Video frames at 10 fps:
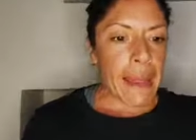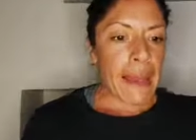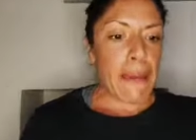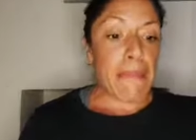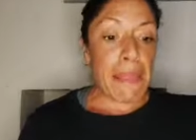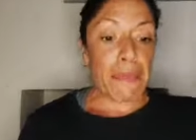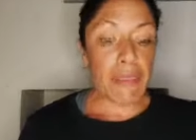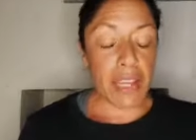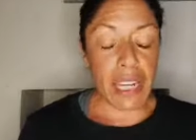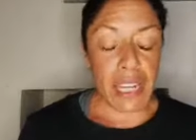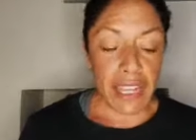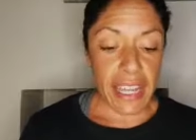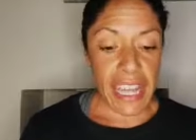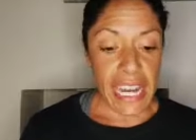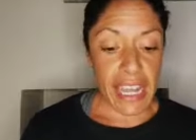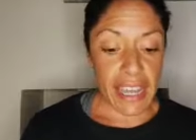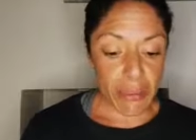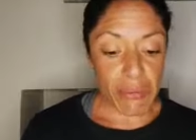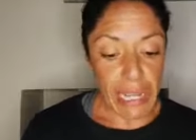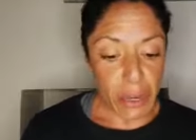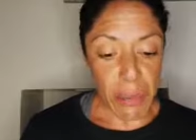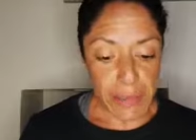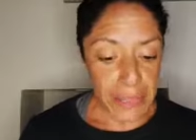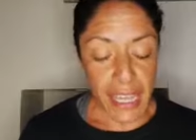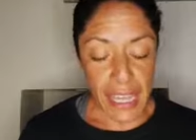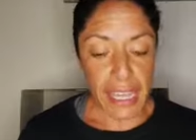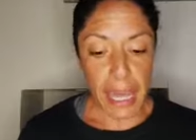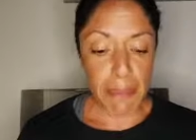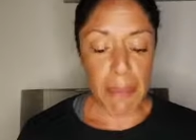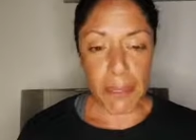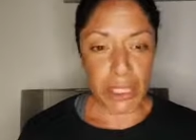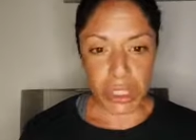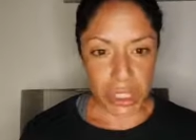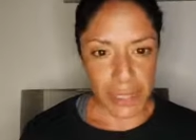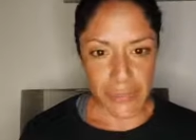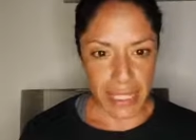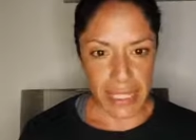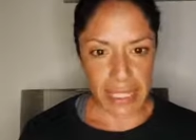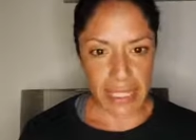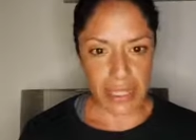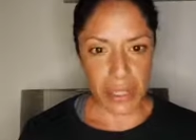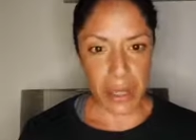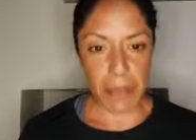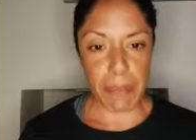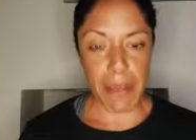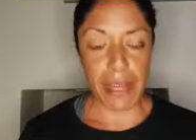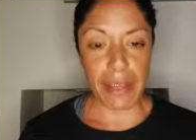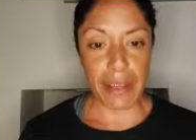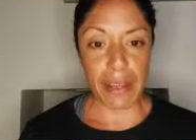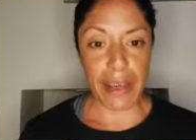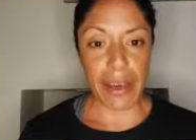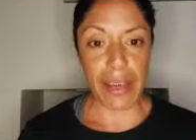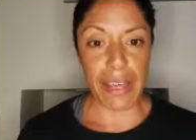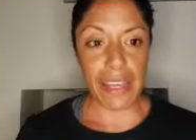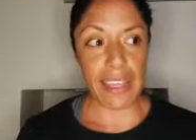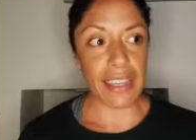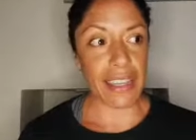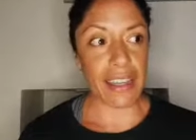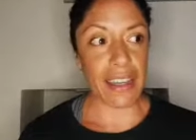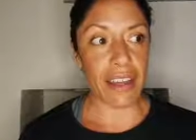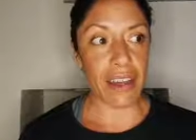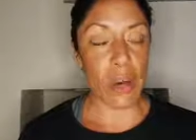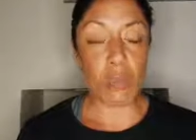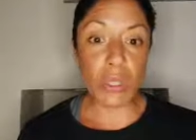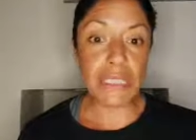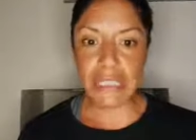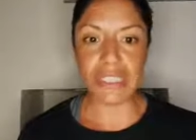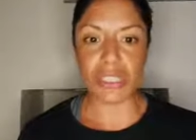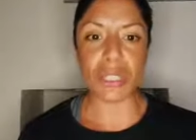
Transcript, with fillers: Um, and the and it and it really got me thinking. Yeah, maybe I should have done it years ago, and I I I wanted to do